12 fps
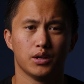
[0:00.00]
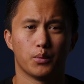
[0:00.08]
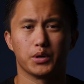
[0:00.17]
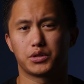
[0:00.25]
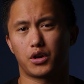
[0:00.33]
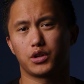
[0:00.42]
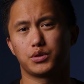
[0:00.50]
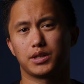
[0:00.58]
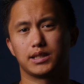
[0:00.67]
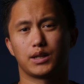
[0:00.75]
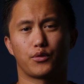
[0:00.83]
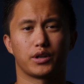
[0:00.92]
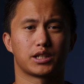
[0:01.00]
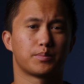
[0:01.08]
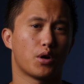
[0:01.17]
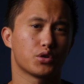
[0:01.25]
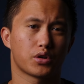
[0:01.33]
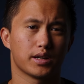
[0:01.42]
When you start using different
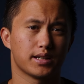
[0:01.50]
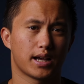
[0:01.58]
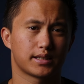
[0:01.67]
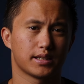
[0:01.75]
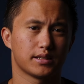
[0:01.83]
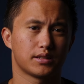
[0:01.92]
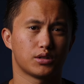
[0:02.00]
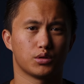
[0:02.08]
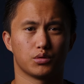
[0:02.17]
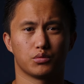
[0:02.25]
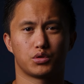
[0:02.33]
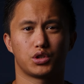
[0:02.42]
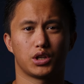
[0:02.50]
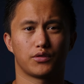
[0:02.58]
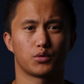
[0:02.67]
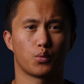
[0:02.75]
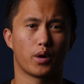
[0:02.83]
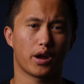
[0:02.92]
exposure indexes, you
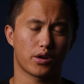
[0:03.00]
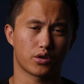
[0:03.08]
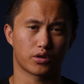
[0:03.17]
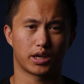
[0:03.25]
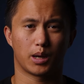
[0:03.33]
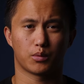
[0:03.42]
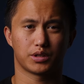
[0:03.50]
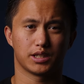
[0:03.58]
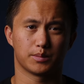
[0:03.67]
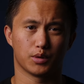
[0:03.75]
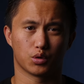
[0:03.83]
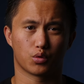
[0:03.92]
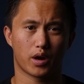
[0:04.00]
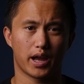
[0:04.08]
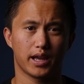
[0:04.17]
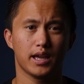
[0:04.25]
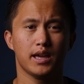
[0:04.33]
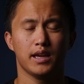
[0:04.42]
shift where your camera sees middle
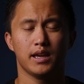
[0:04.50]
gray.